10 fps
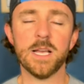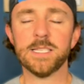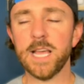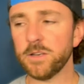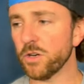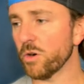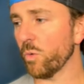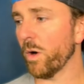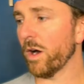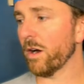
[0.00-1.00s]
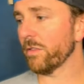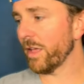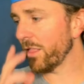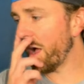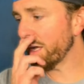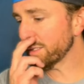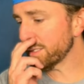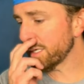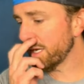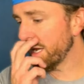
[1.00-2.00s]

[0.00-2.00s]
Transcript: tenure, where they lost,